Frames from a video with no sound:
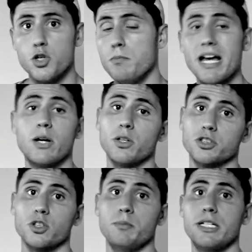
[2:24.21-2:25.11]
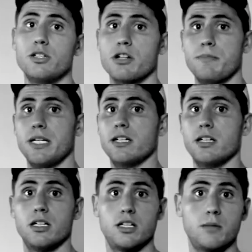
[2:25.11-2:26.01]
You may also be
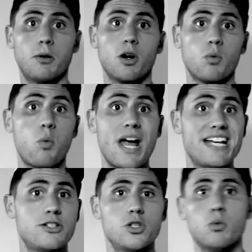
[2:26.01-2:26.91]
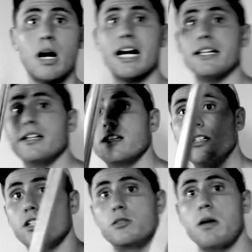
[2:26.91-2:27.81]
gripping the bar way too wide.
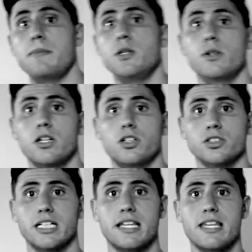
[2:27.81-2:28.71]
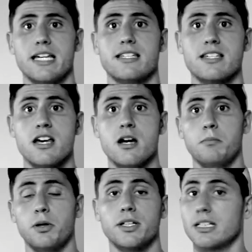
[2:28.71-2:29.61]
You may be doing curls like this,
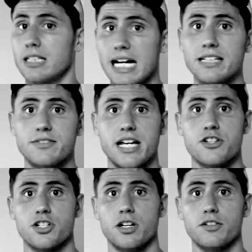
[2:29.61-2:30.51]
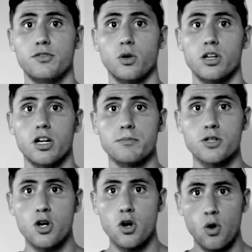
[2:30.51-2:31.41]
putting a lot of tension on your
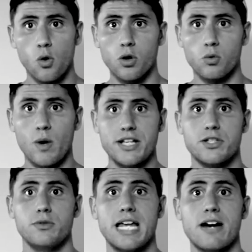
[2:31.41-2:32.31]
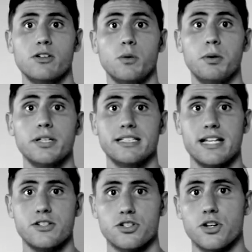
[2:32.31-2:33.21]
forearms, or way too narrow, putting
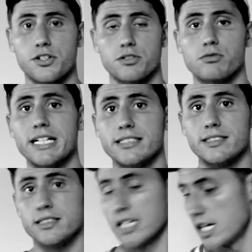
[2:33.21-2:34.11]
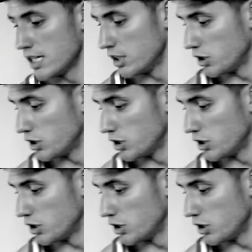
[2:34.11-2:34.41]
tension on your wrists.